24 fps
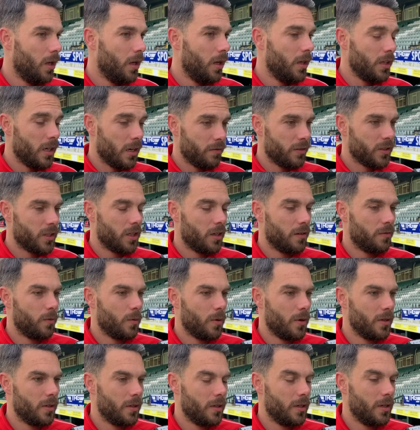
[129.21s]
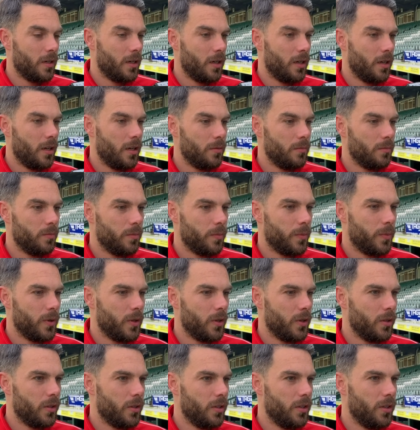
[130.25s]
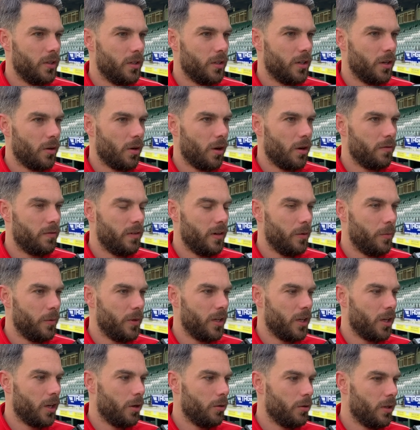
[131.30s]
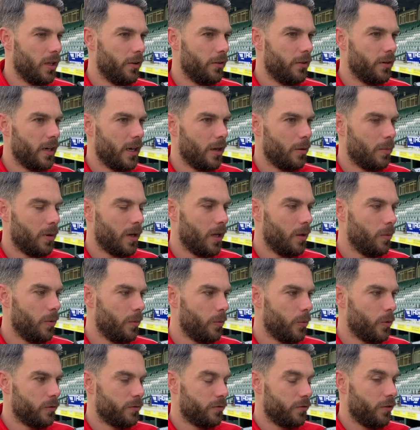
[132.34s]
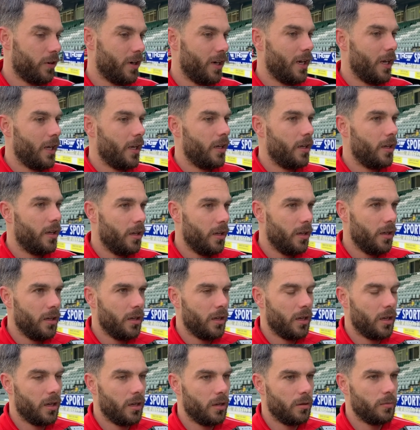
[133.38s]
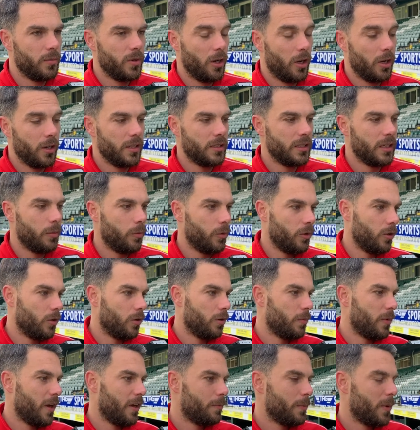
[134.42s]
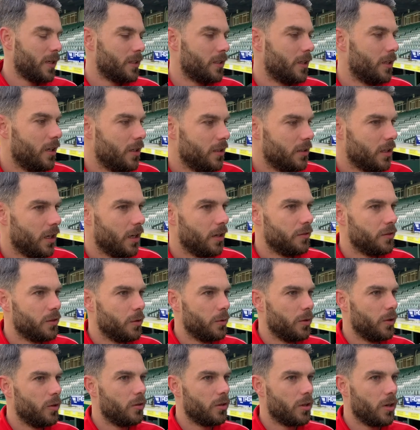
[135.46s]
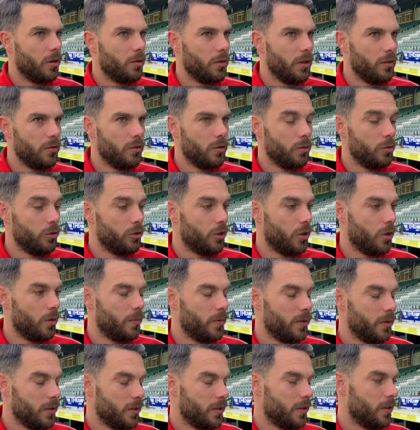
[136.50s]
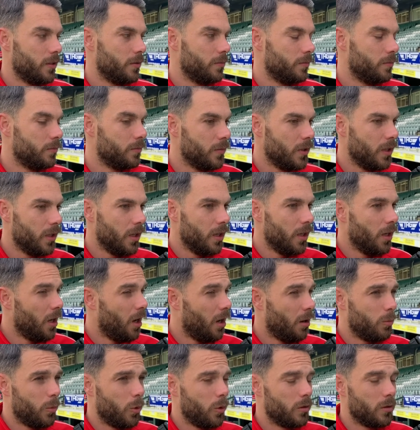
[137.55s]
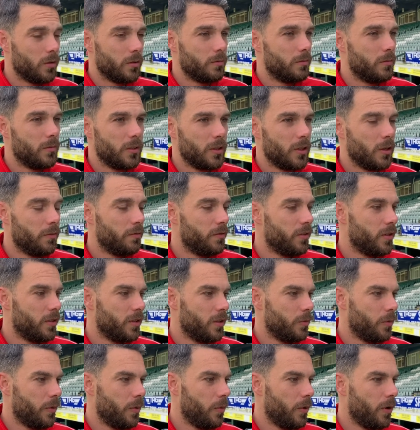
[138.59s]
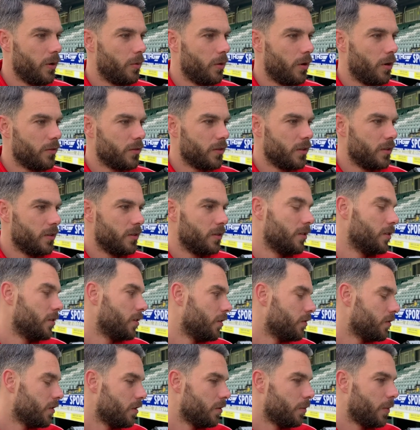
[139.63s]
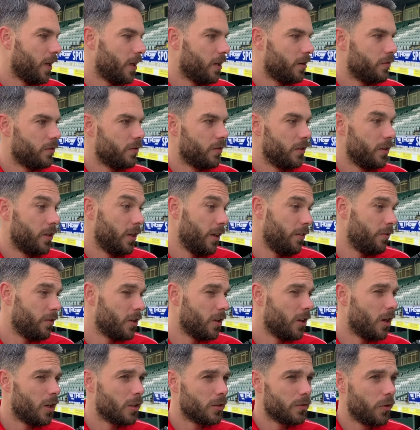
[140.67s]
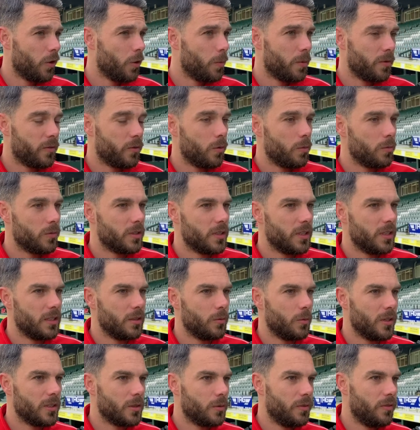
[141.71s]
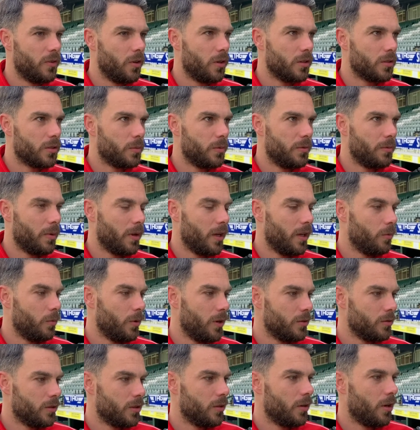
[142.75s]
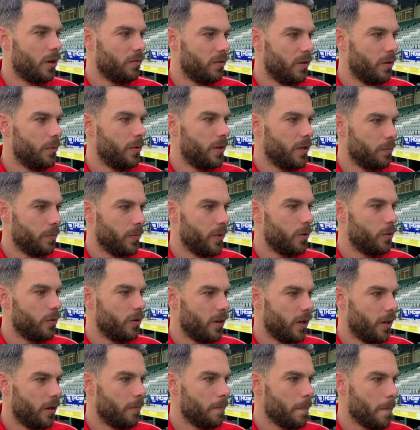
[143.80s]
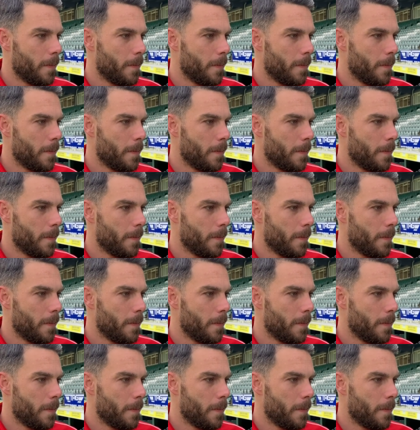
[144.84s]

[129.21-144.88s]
Another tough one, but, you know, hopefully we can go there and now play a bit more freely. But like you said, we're not mathematically safe, so we've got to go there and do a job. And I'm more than confident that we will after the back of even the last few performances, the ones we've lost, we played well, so hopefully we can build on it.